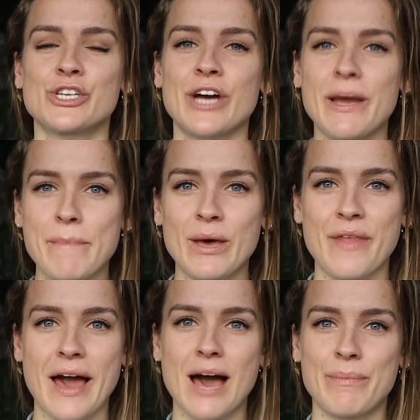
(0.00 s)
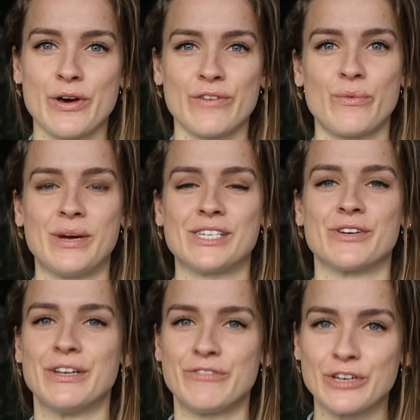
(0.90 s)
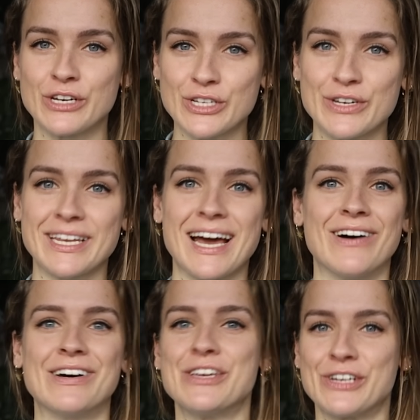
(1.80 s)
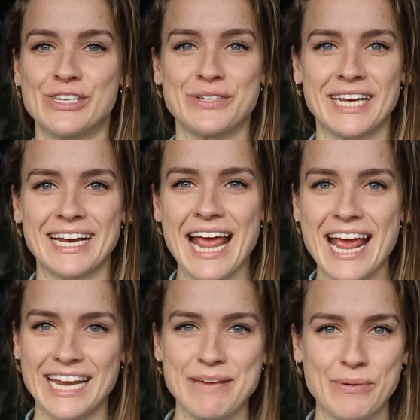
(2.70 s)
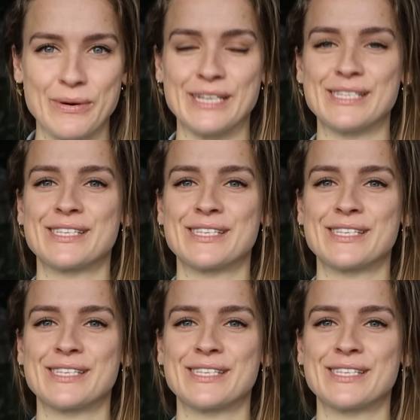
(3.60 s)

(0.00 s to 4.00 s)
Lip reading: try and build that habit over winter. And if you can do it now, you can do it at any point.